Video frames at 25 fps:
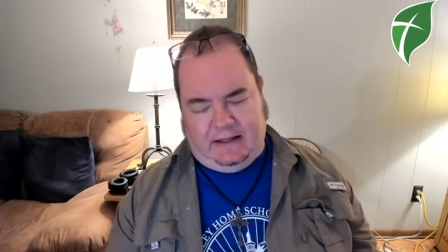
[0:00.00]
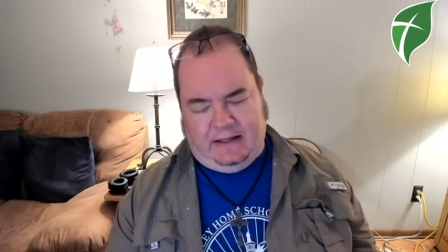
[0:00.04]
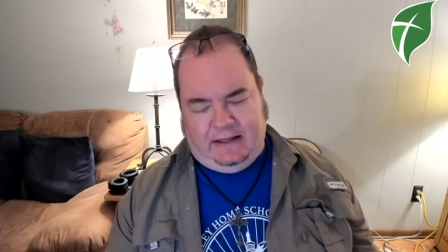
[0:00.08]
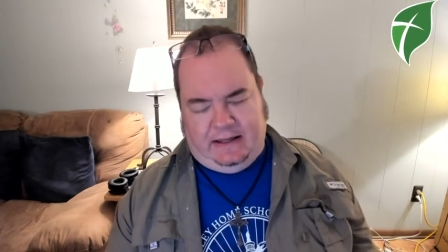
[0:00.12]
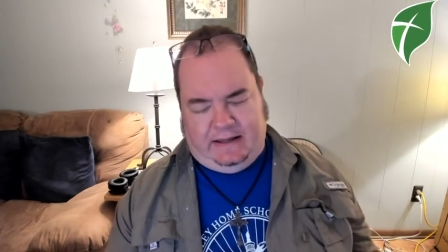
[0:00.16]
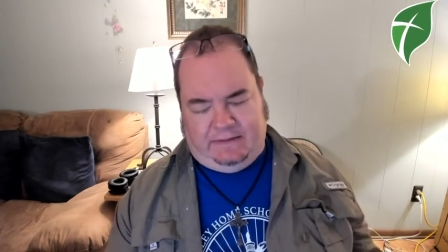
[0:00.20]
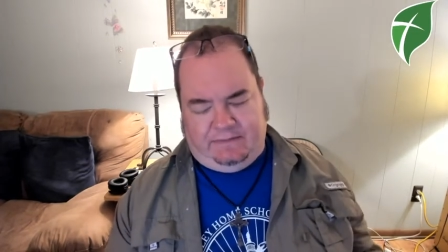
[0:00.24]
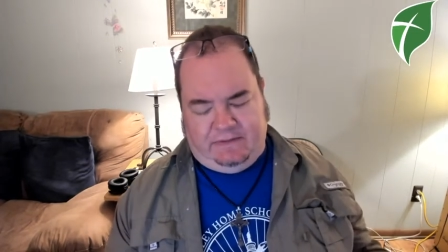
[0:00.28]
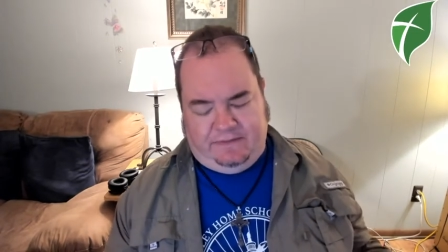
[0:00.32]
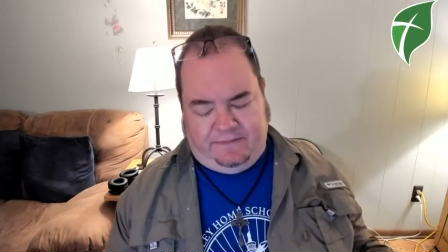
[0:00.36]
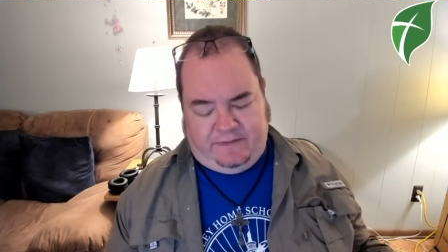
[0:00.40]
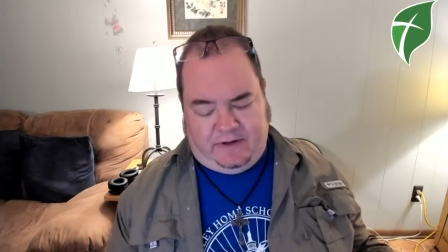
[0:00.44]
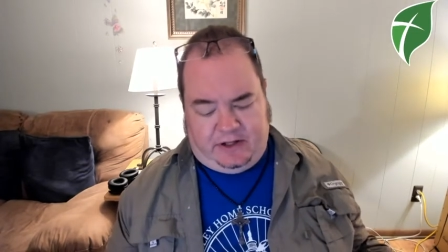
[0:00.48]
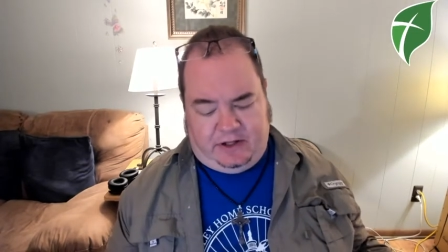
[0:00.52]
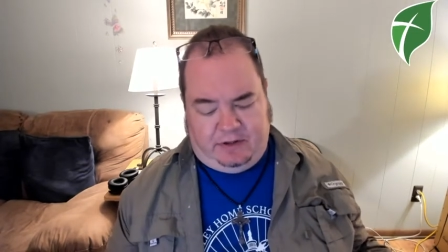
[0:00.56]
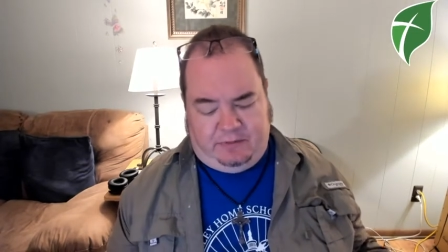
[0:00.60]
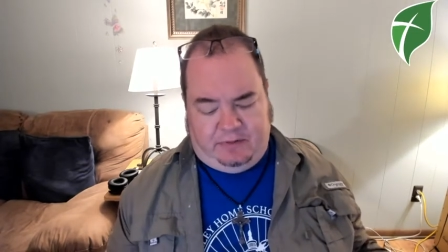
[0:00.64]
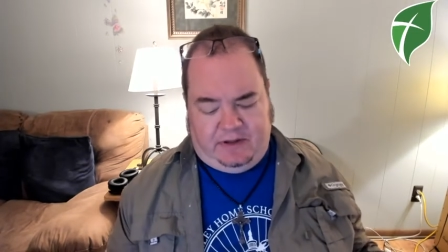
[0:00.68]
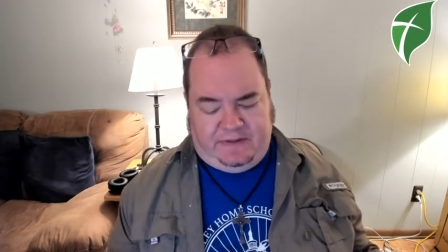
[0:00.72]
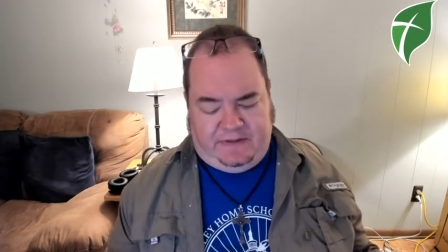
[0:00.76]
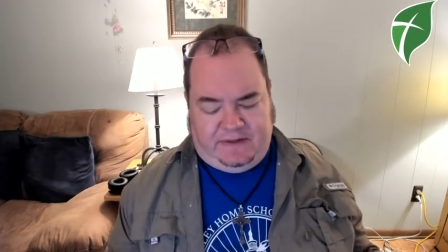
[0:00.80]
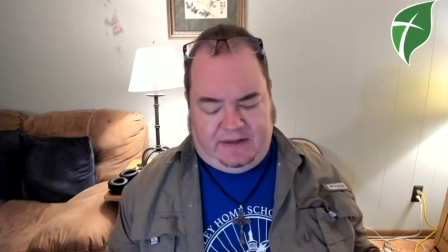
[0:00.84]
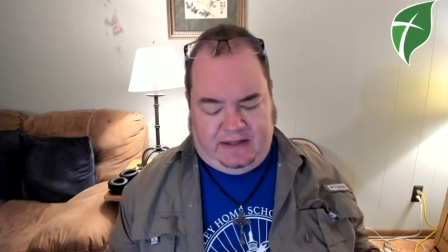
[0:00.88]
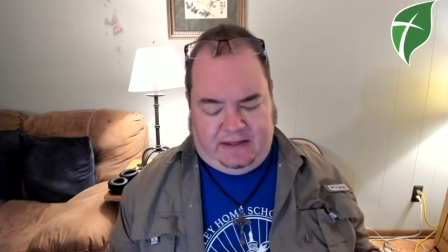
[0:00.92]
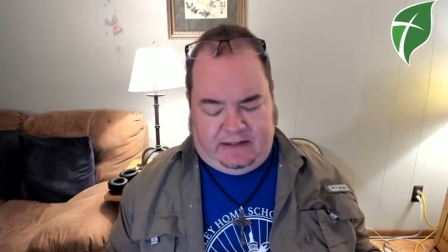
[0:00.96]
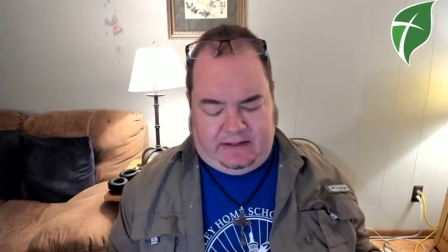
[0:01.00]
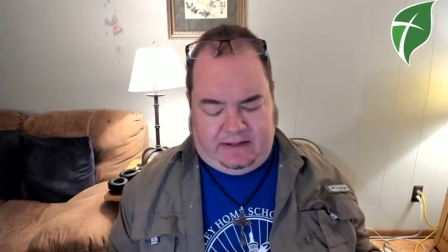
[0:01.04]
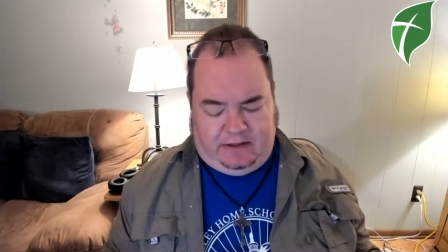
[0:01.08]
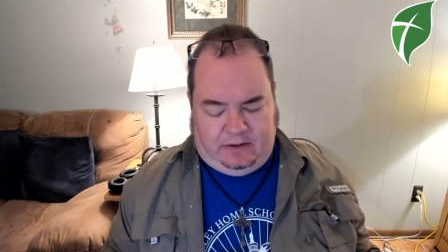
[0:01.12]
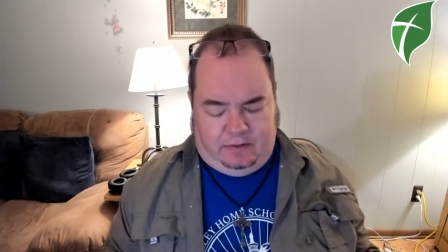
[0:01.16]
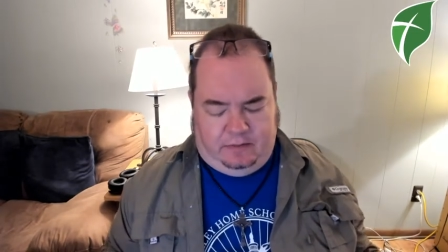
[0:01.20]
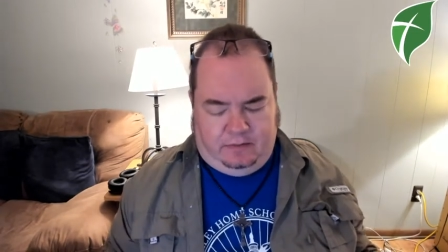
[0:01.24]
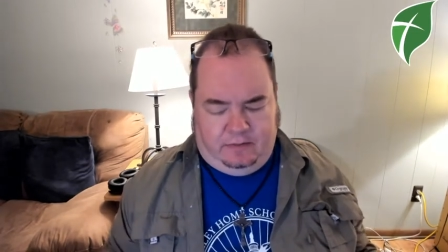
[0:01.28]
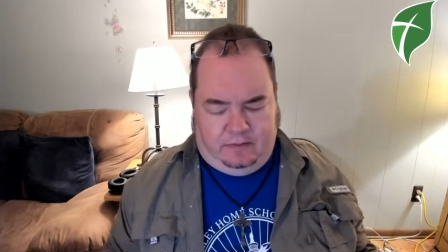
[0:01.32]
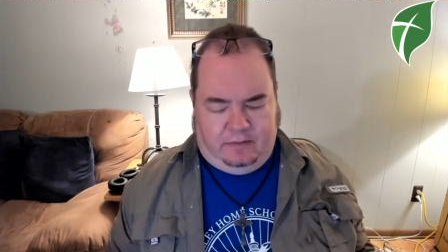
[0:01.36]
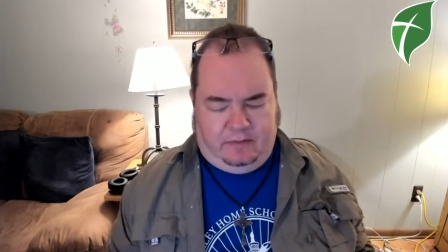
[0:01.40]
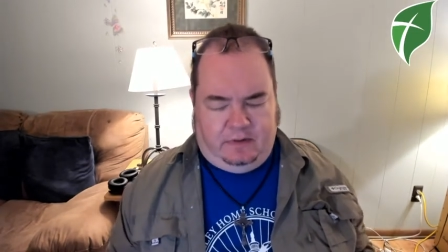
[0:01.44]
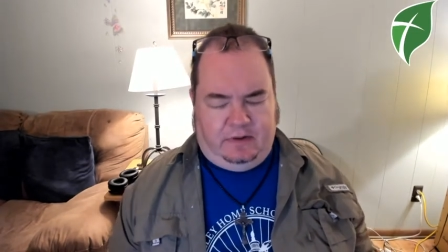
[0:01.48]
Heavenly Father, we thank
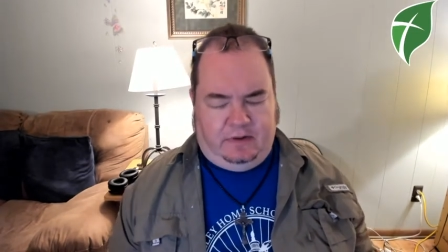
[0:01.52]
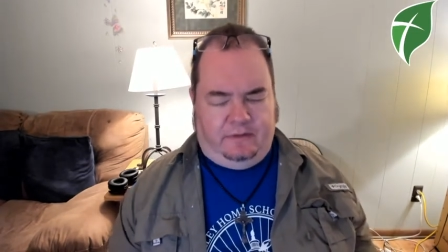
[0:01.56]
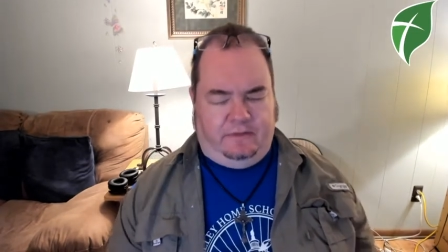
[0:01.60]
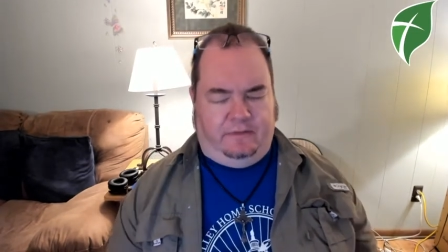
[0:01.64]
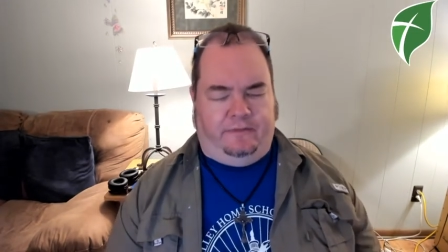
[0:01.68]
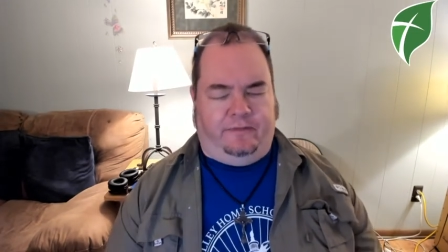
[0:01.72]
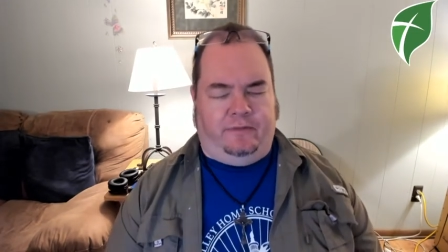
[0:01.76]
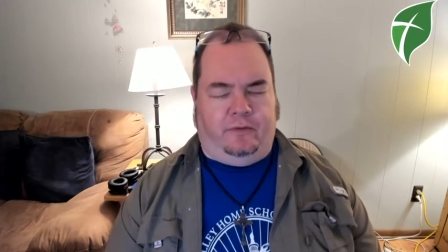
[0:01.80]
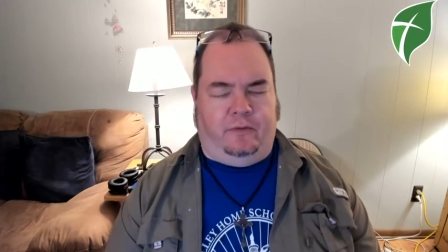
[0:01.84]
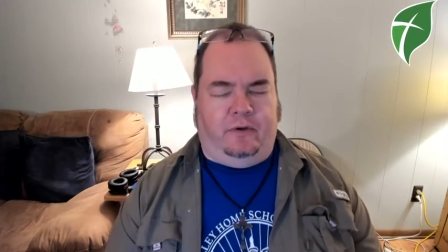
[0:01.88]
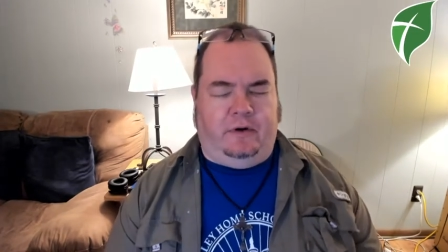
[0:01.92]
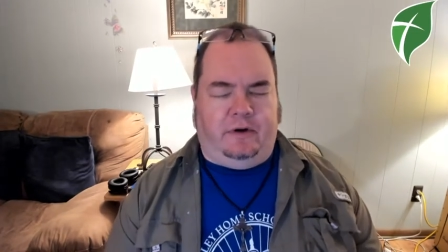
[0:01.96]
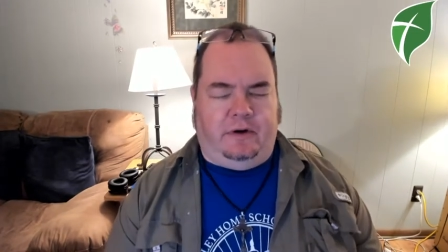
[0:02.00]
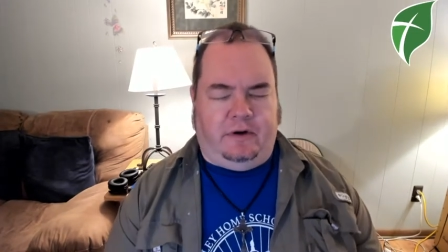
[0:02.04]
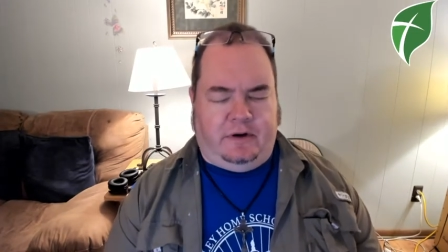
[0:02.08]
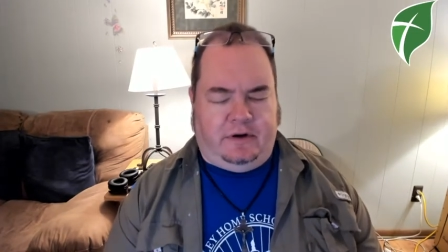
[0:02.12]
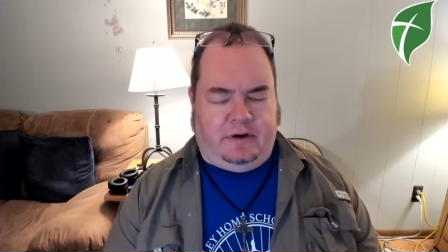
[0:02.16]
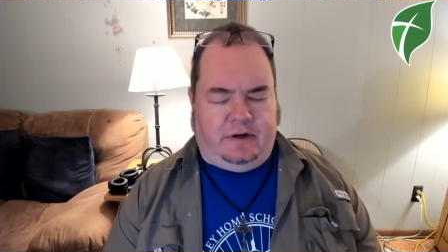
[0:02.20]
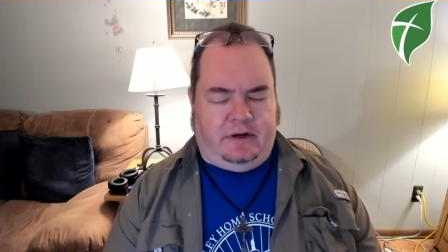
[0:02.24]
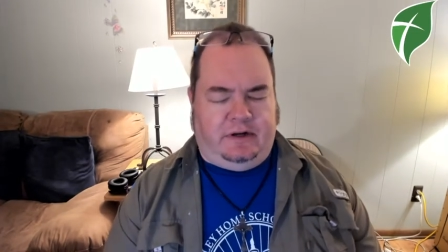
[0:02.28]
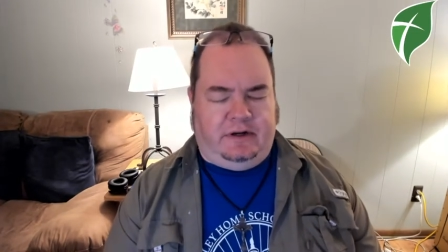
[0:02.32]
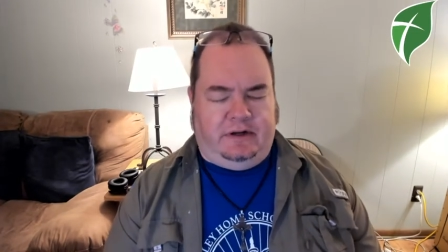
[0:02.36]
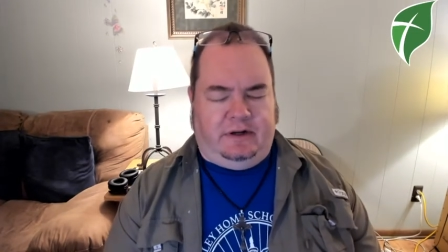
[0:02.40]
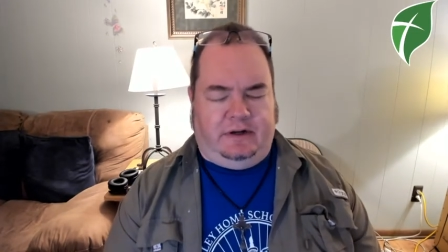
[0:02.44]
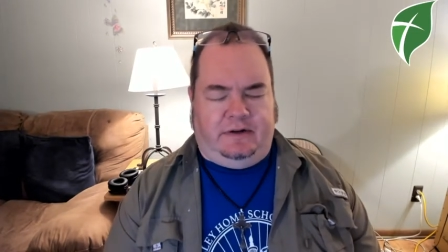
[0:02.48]
you for,